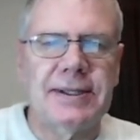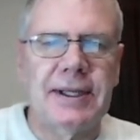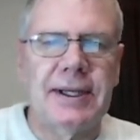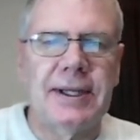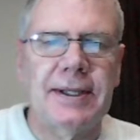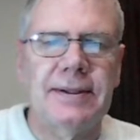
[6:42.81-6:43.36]

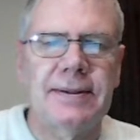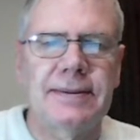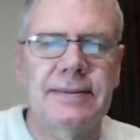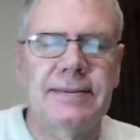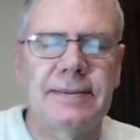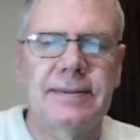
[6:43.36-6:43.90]
And
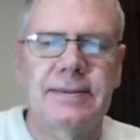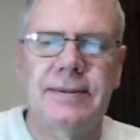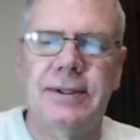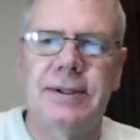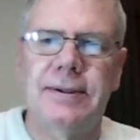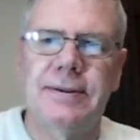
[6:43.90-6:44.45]

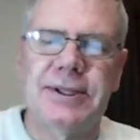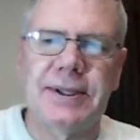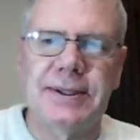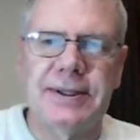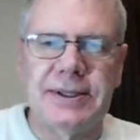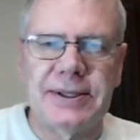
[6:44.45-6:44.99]
your
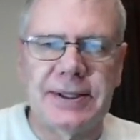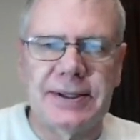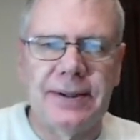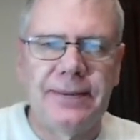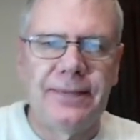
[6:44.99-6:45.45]
result is 0.